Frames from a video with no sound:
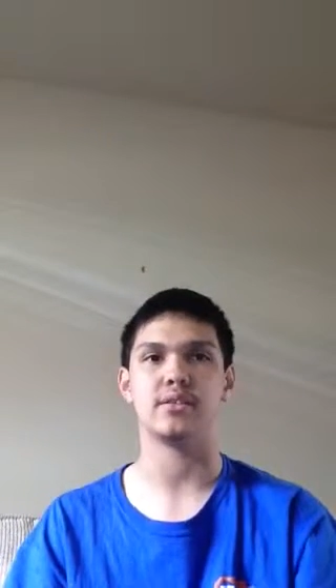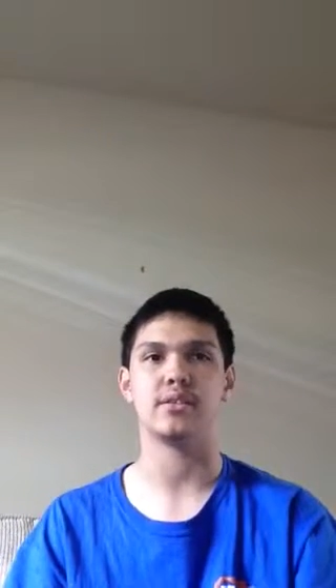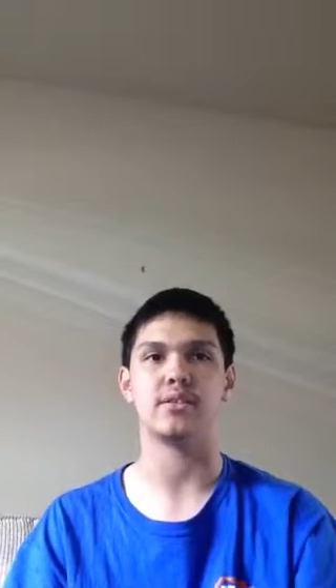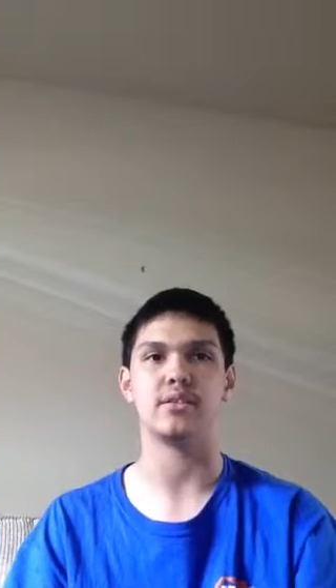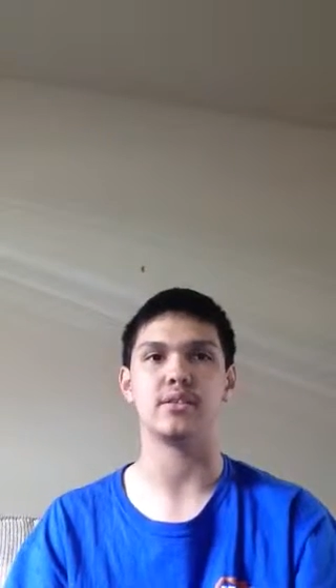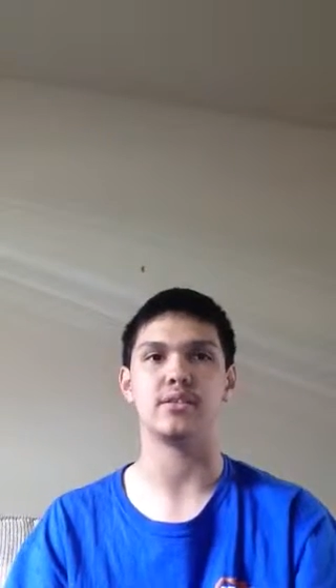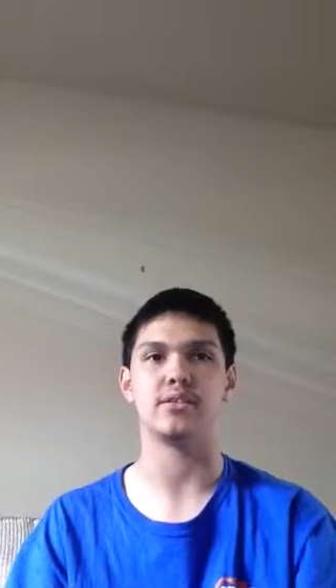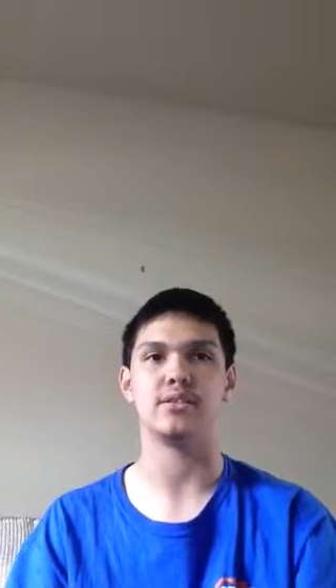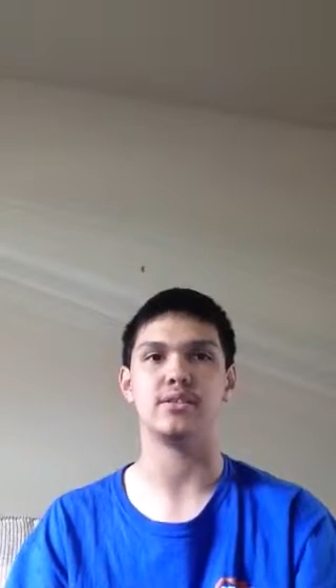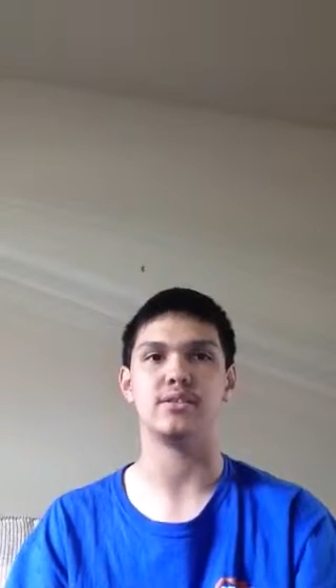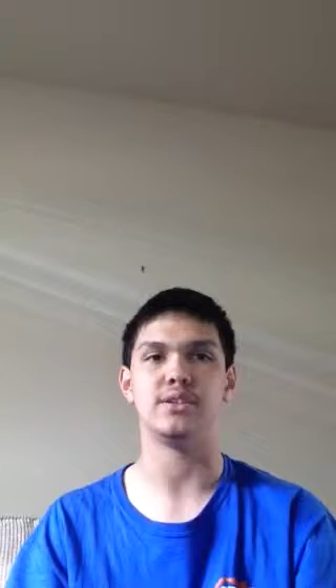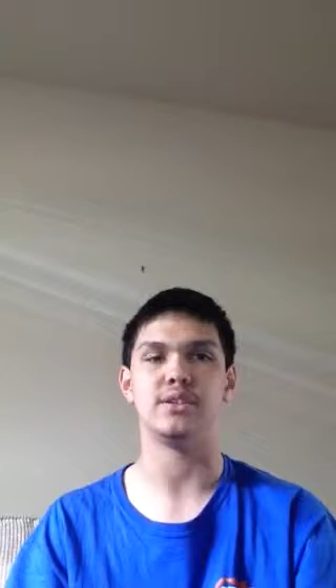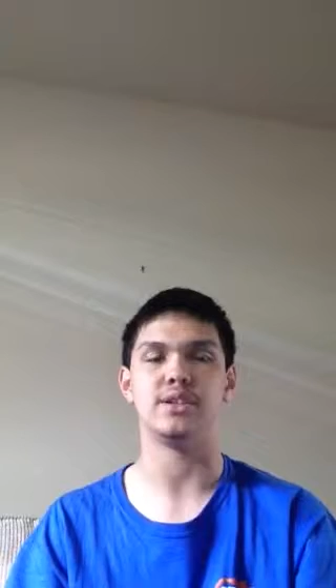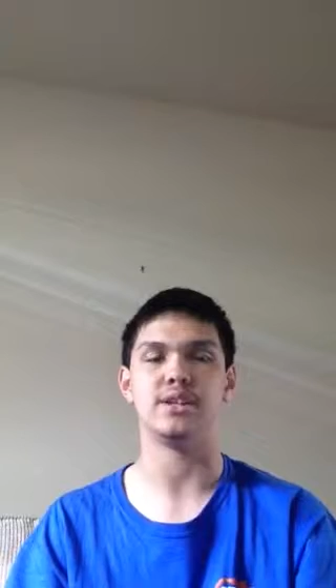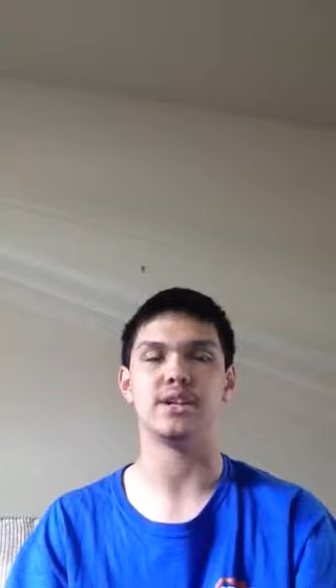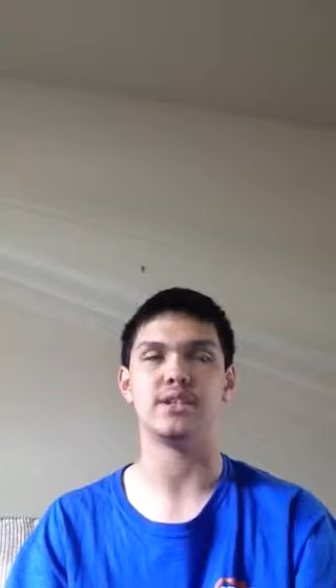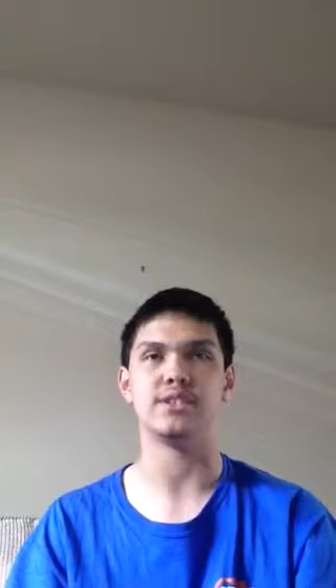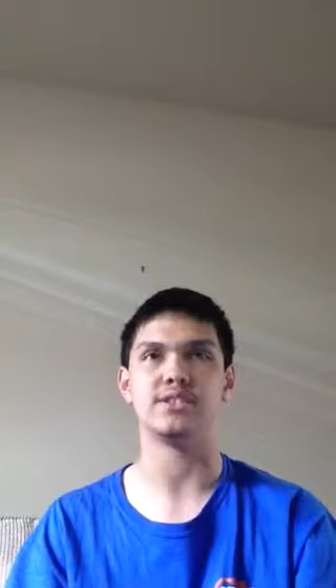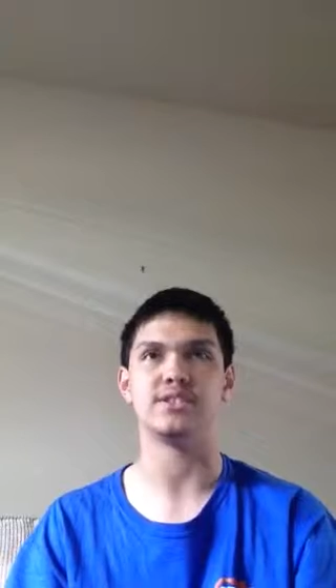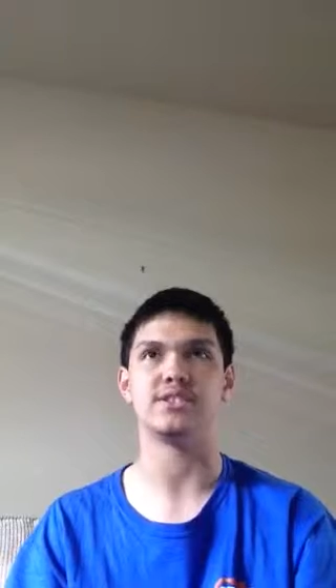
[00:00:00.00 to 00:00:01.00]

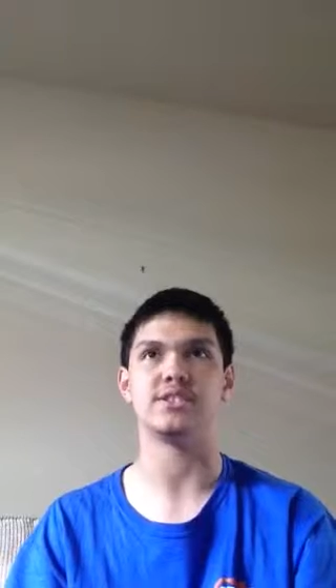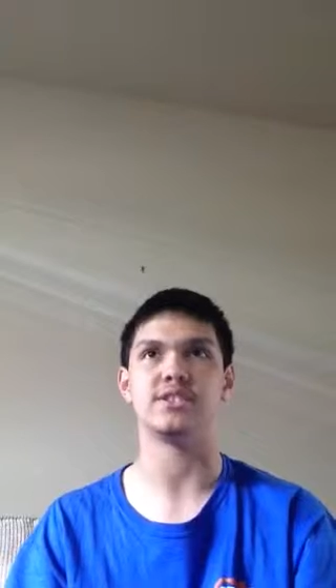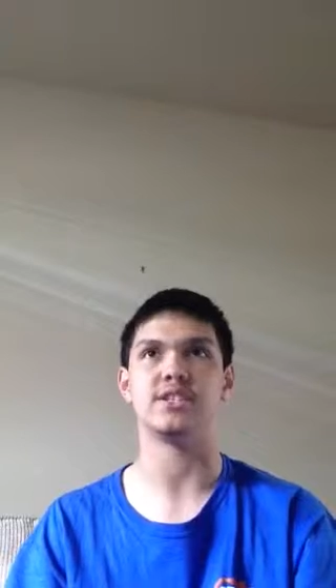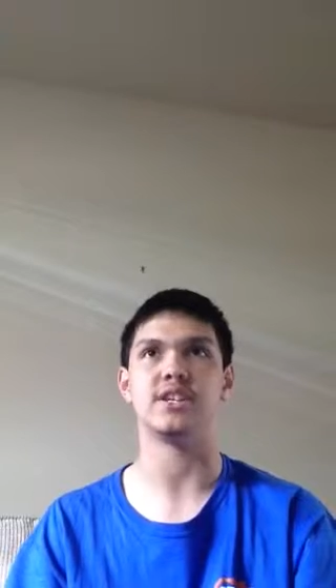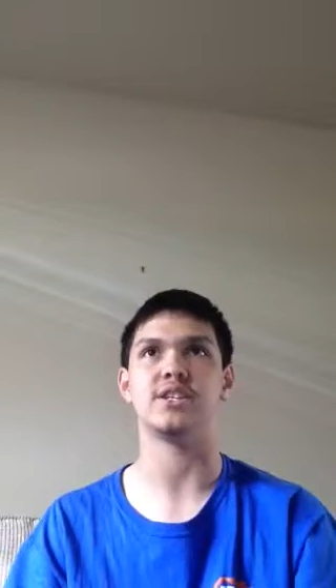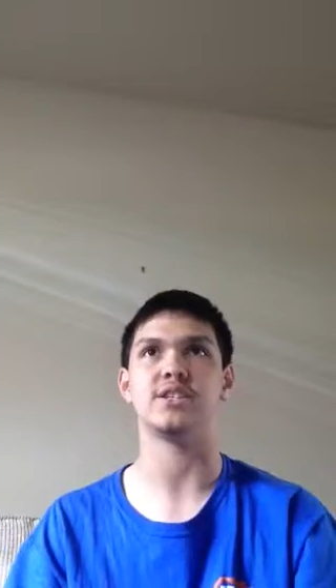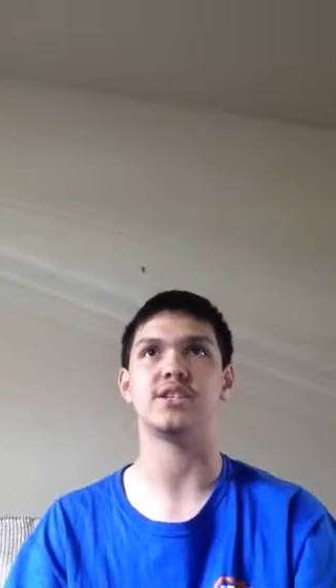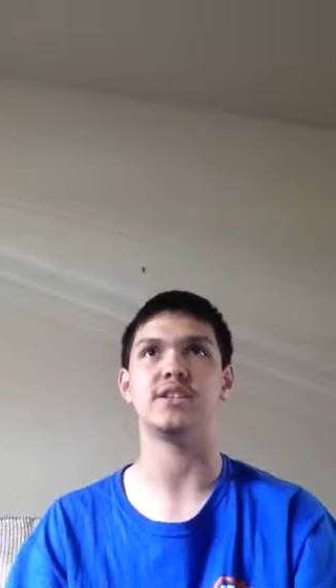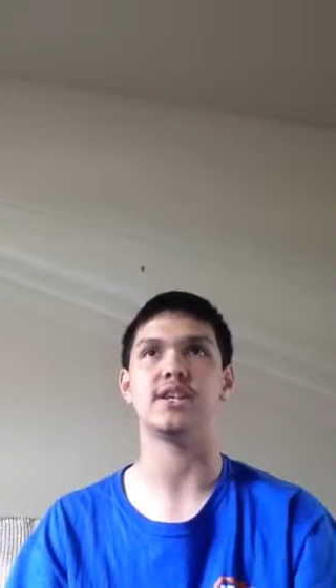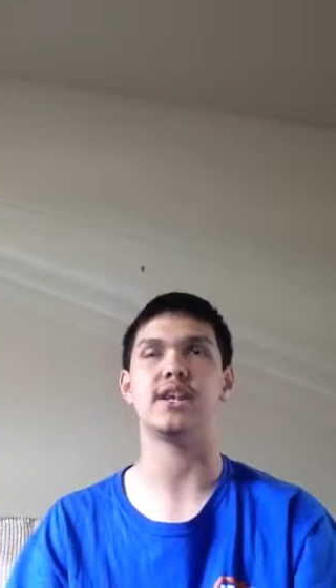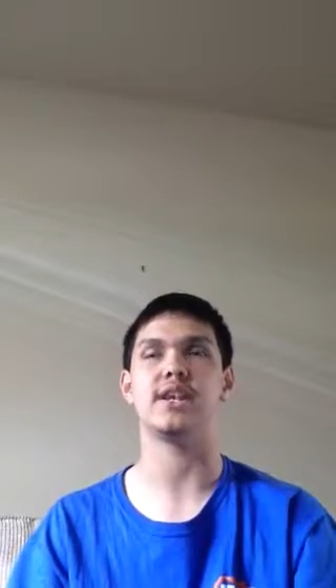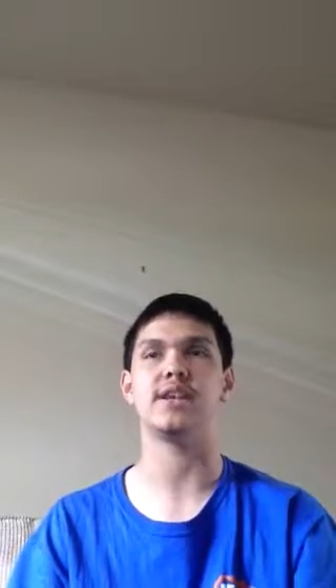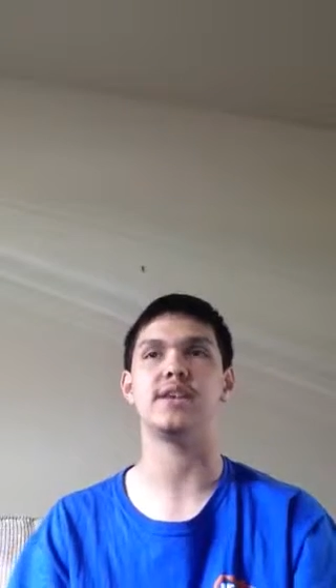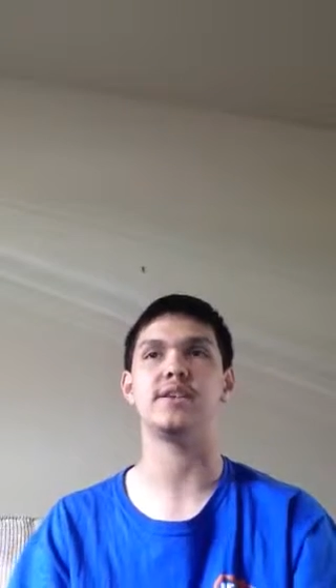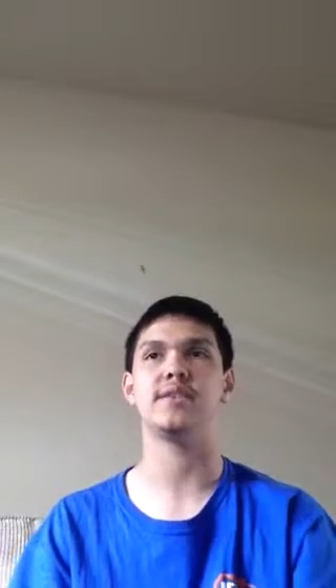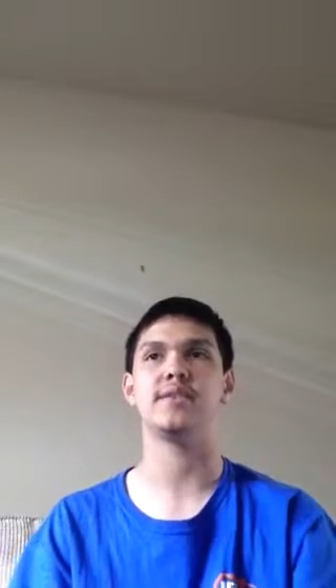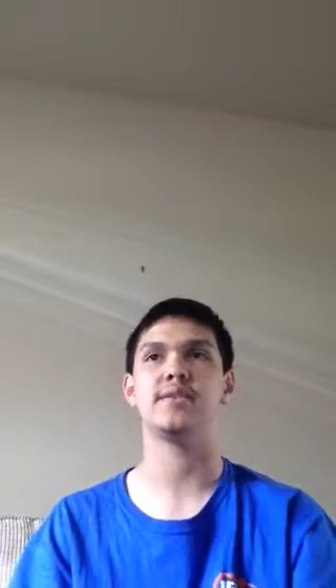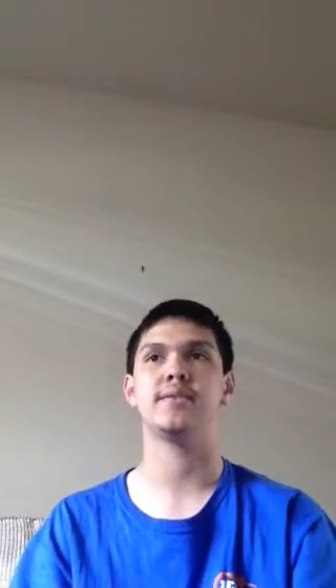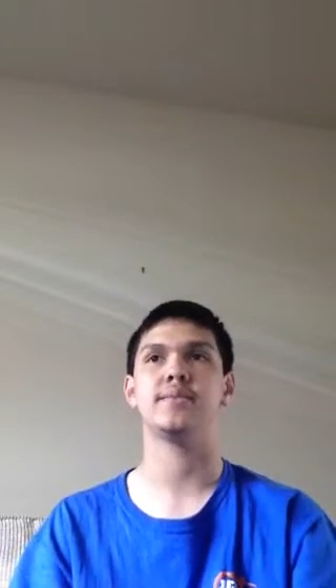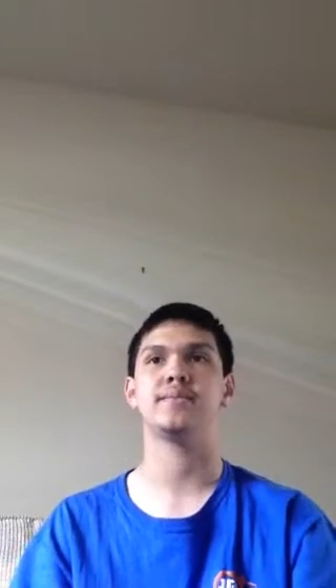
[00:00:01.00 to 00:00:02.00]
concluded on
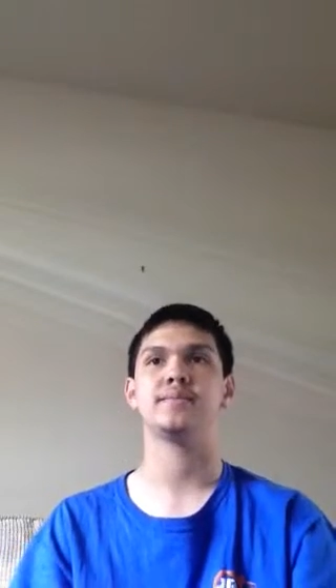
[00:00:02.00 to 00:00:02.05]
Sunday.